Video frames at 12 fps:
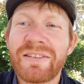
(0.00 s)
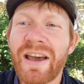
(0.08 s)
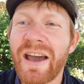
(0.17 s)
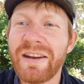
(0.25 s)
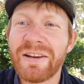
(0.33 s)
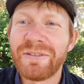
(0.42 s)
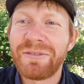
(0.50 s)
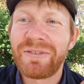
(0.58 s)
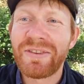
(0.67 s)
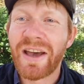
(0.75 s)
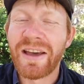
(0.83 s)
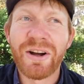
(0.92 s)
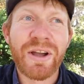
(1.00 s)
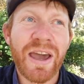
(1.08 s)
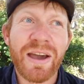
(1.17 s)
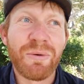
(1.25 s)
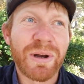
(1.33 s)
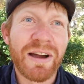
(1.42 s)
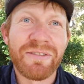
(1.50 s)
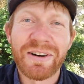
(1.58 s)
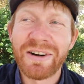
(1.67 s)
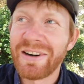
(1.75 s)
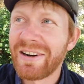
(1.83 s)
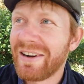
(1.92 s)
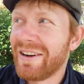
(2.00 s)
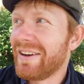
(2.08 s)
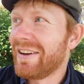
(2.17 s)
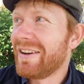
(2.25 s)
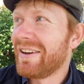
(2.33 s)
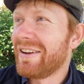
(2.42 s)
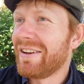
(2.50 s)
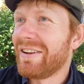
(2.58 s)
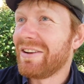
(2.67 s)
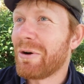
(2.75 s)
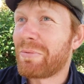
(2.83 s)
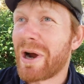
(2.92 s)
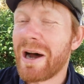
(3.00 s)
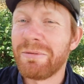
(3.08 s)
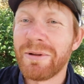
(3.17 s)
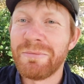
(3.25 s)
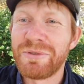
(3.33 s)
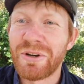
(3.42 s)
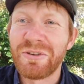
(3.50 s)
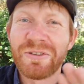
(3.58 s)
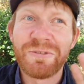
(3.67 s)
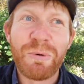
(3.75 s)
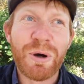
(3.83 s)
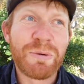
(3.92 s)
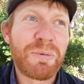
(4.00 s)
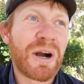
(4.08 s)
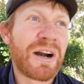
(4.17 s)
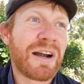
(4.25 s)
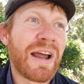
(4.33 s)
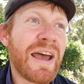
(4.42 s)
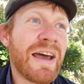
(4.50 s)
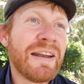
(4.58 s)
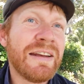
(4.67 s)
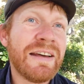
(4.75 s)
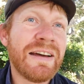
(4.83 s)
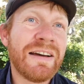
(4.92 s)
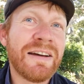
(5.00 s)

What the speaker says: just kind of said, okay, whatever. No problem, Joseph Bonaparte, and